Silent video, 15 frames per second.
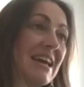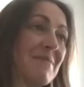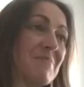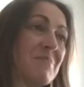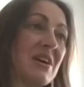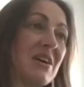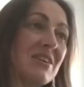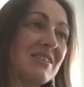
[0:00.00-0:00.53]

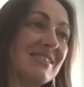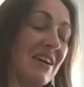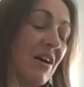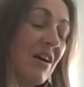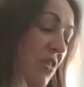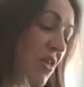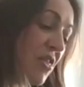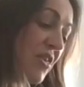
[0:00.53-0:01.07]
because the
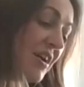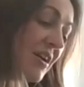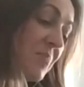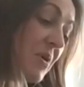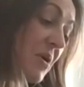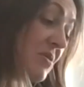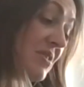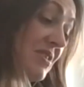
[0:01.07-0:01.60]
other thing
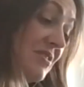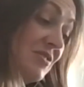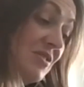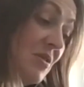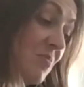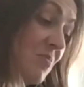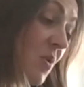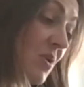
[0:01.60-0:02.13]
about it is
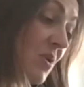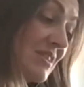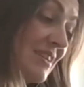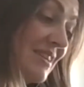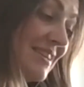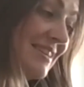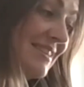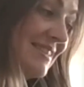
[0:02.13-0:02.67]
that
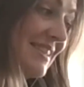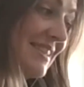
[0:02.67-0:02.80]
Malta is,